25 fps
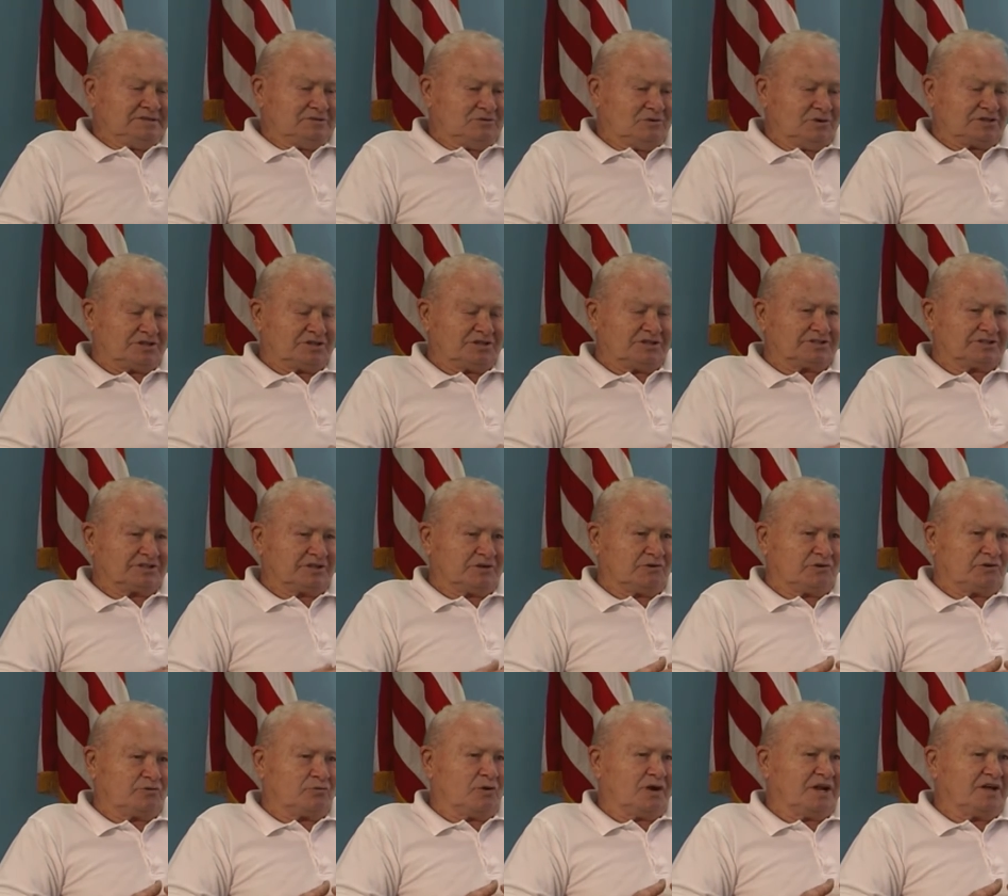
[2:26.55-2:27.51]
which is in
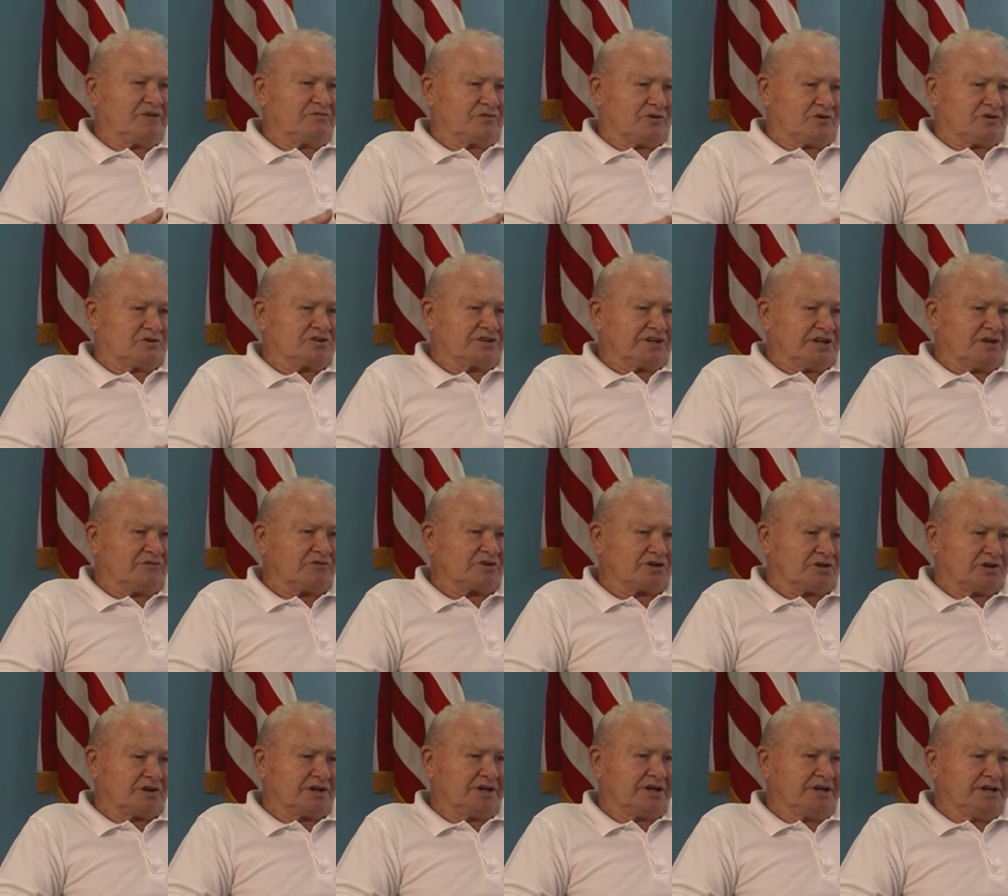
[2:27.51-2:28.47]
the 21st
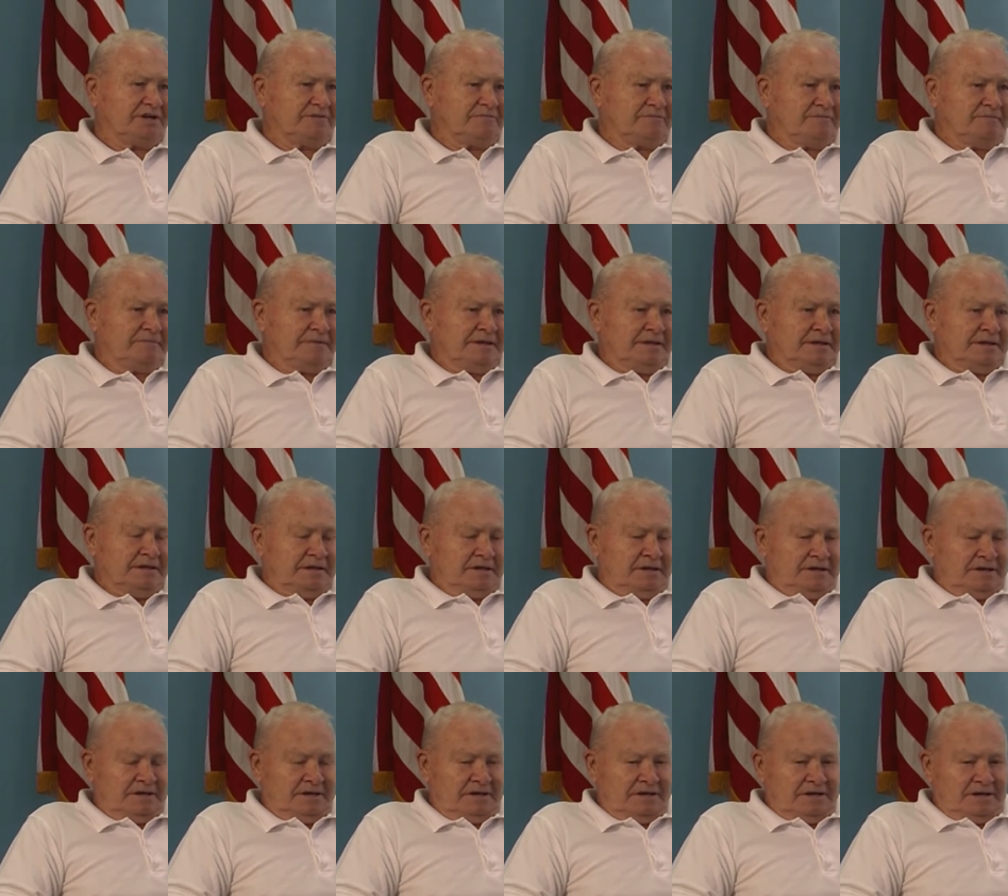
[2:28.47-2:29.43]
Infantry.
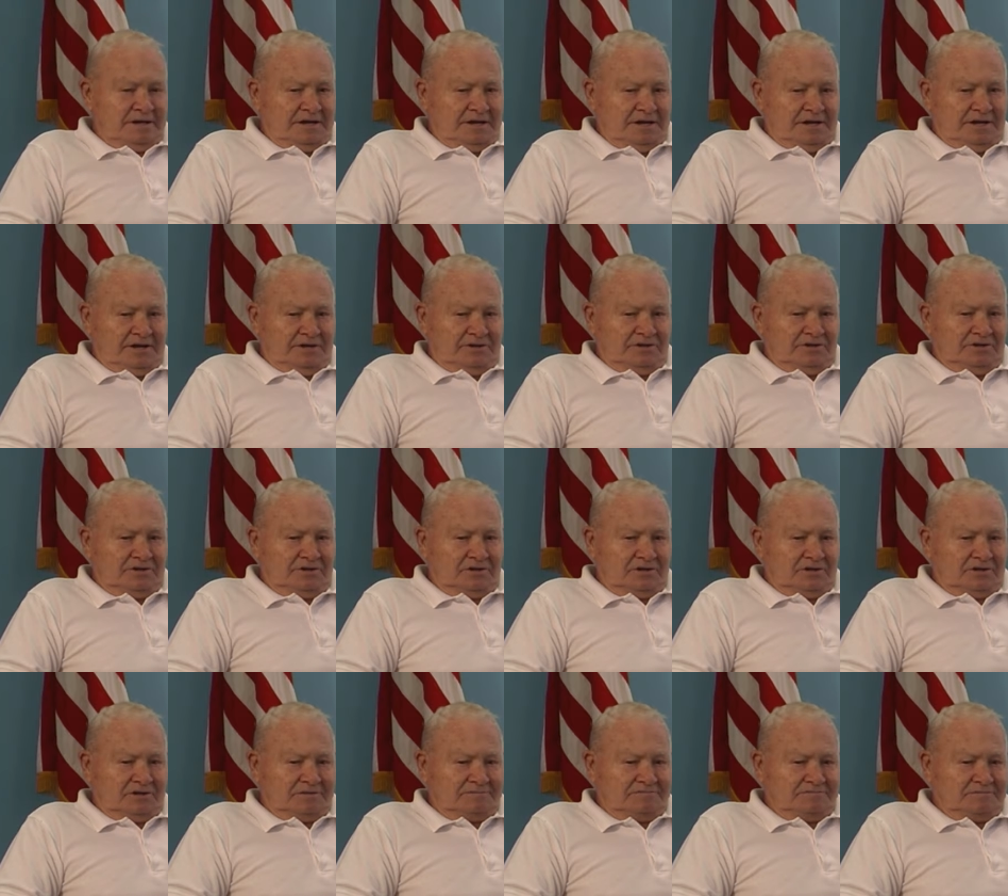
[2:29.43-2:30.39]
And
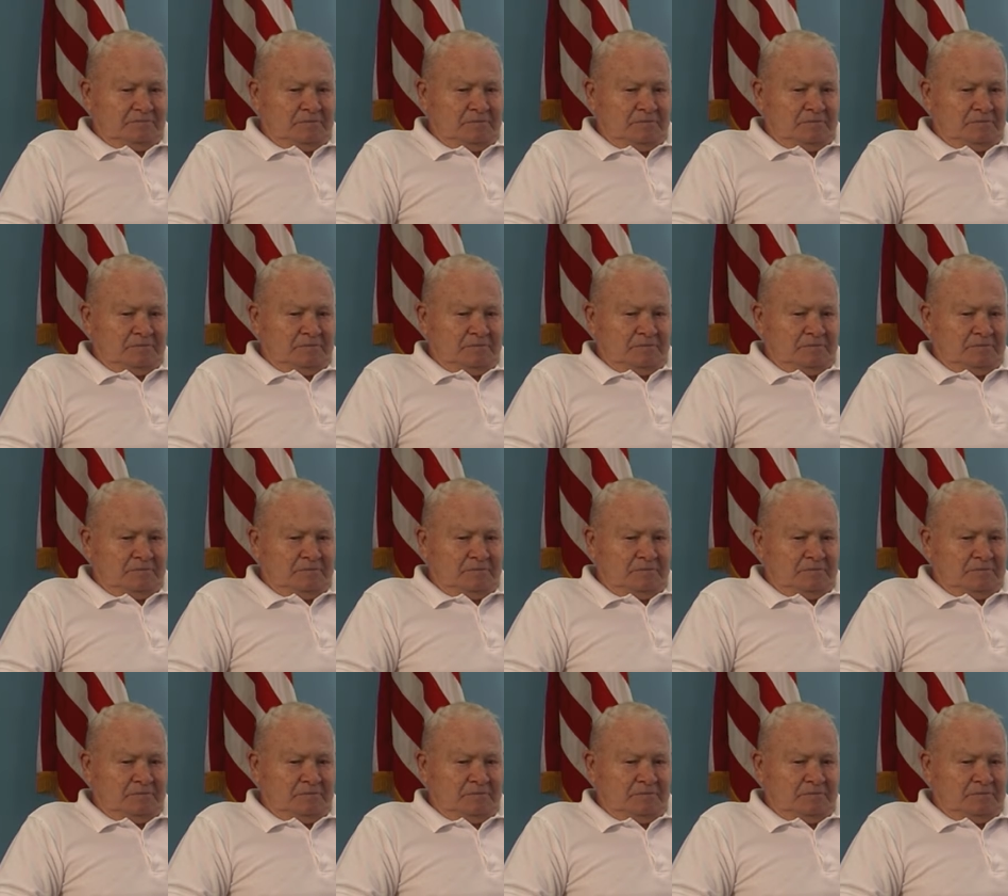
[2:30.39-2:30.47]
uh,